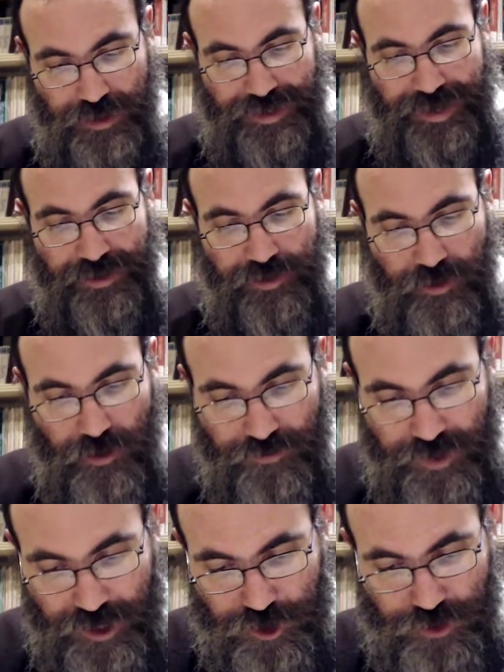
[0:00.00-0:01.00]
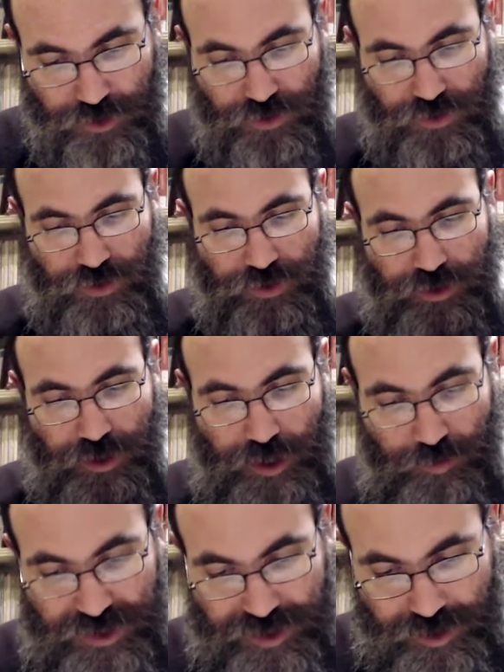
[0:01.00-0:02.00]
gather of yeshus
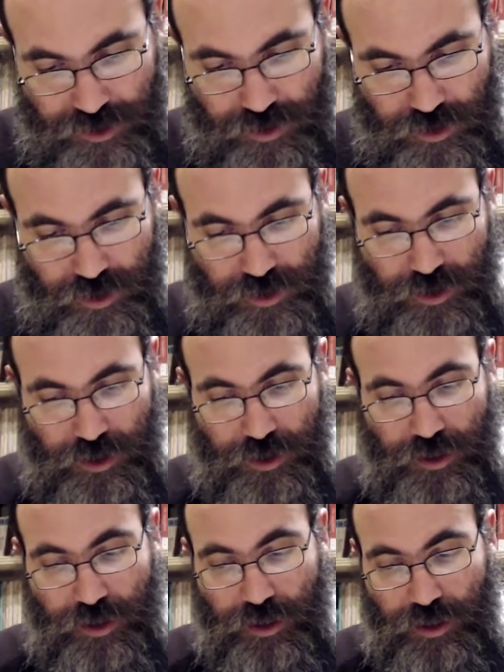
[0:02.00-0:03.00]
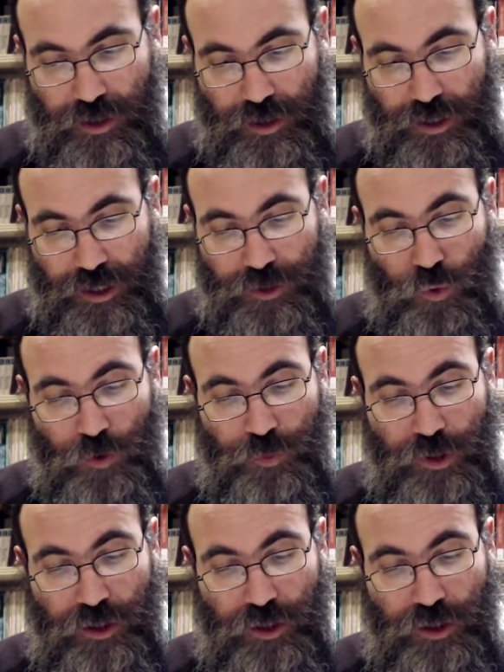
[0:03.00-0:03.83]
and mitzias as we